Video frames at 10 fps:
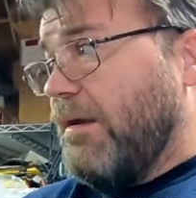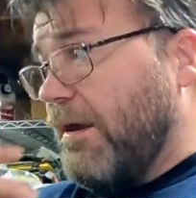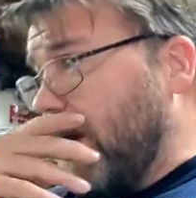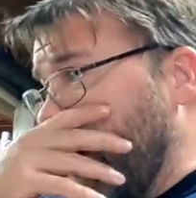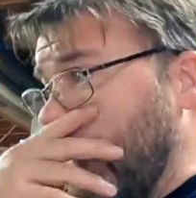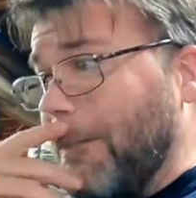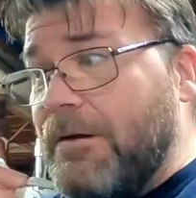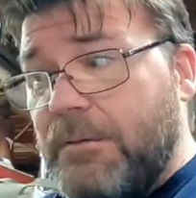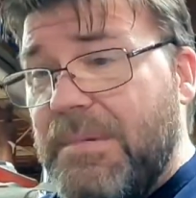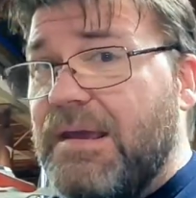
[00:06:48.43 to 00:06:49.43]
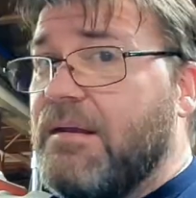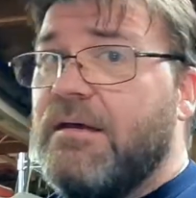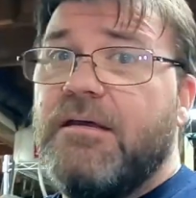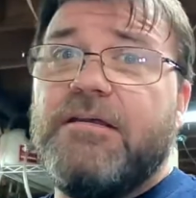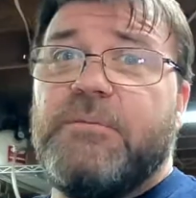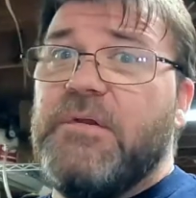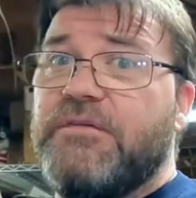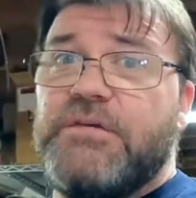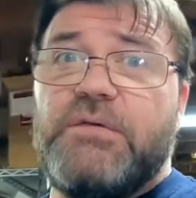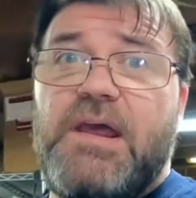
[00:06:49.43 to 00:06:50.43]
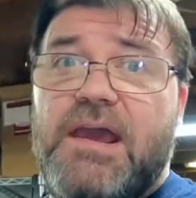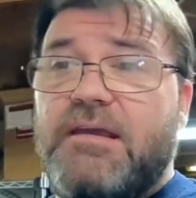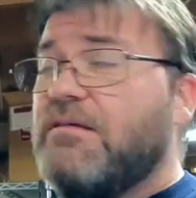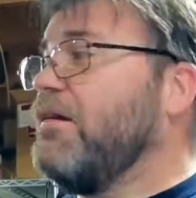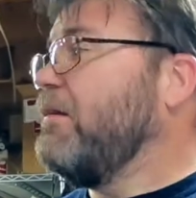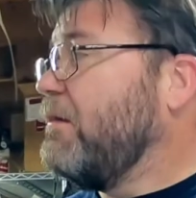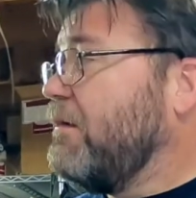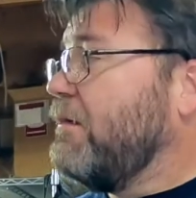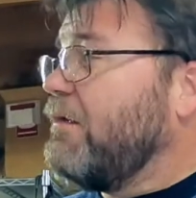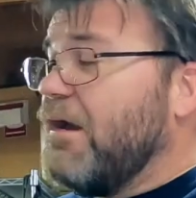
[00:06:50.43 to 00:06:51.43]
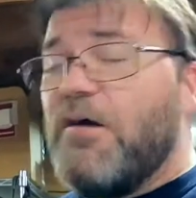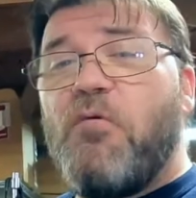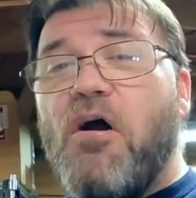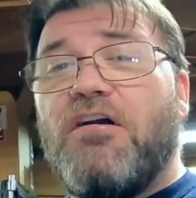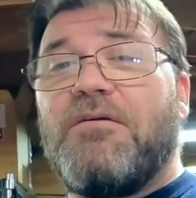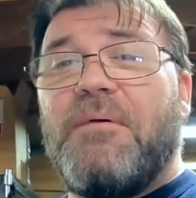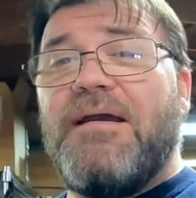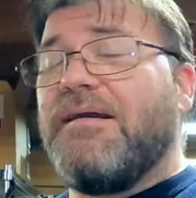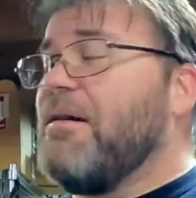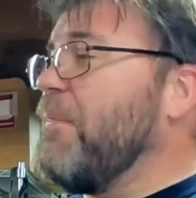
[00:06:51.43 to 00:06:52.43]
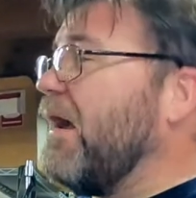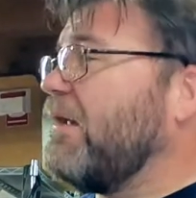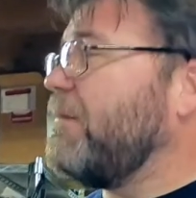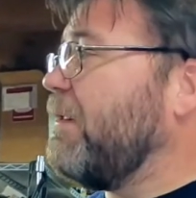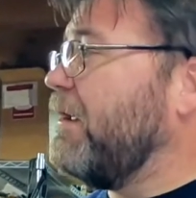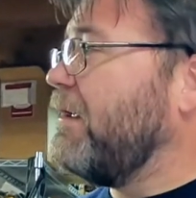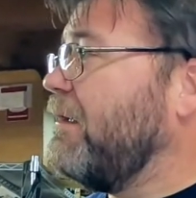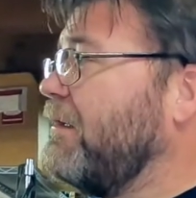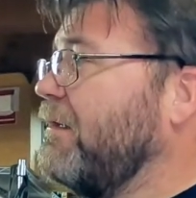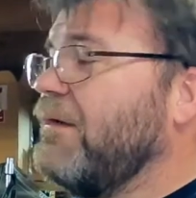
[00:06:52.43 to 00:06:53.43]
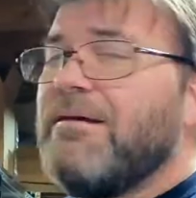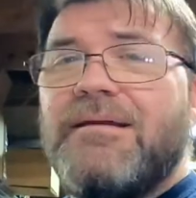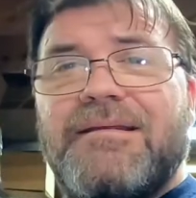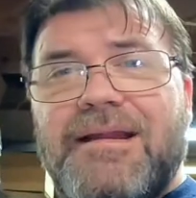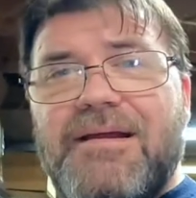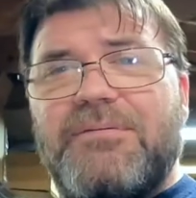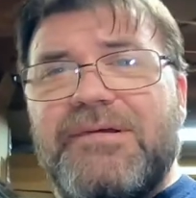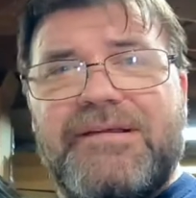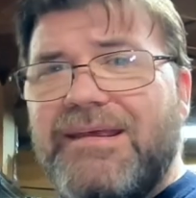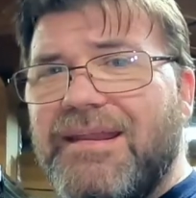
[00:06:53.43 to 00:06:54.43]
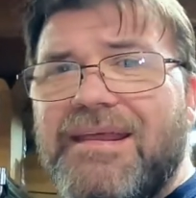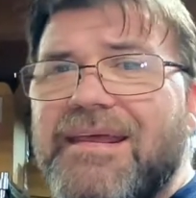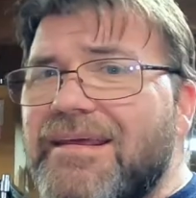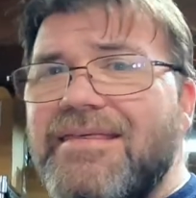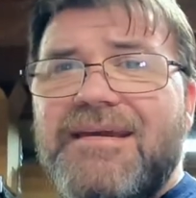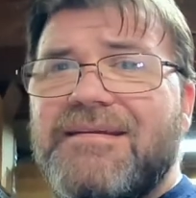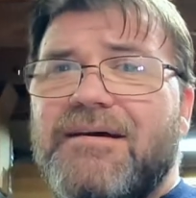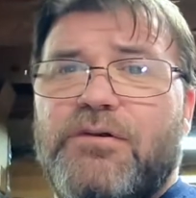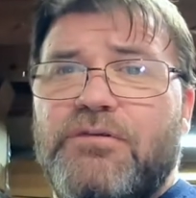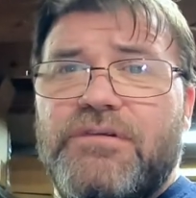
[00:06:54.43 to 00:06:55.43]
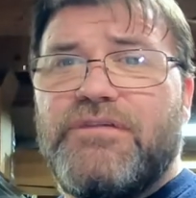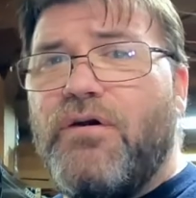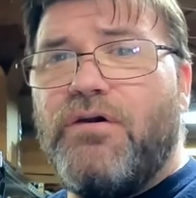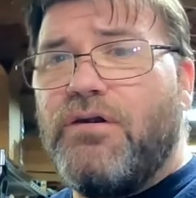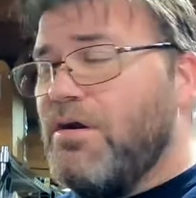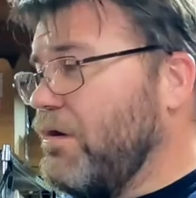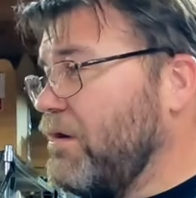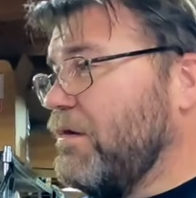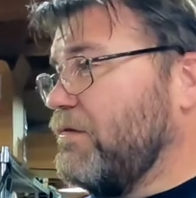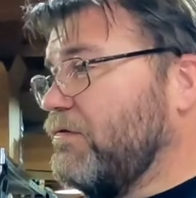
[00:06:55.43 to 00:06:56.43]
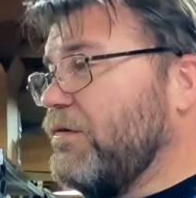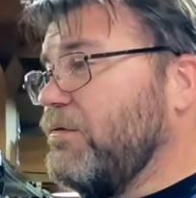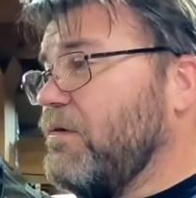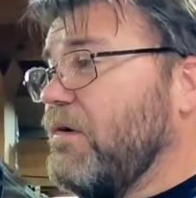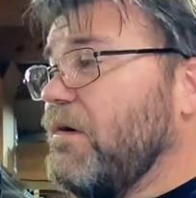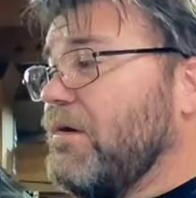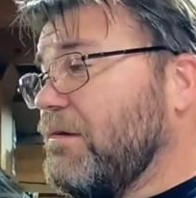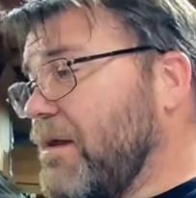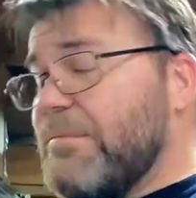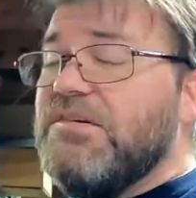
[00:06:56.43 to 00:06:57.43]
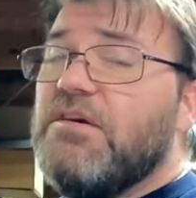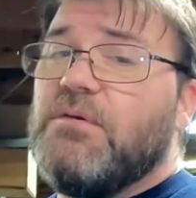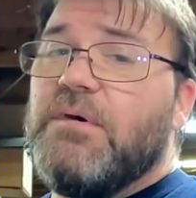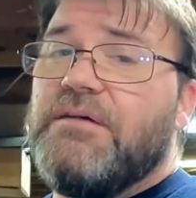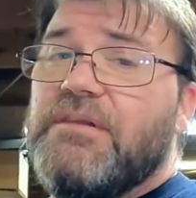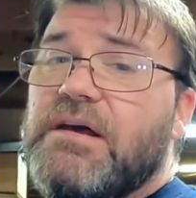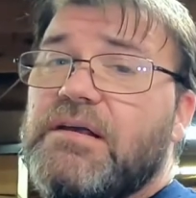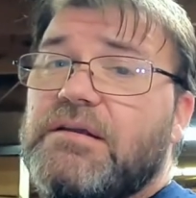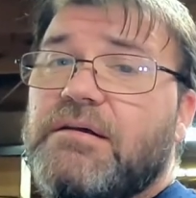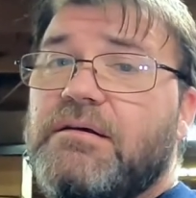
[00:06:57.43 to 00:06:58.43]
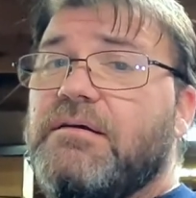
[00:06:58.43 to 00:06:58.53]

And I don't know, man. It's been a few days. I walk away, I come back and I'm like, did I really get anything done on this car? So let me show you what I've done.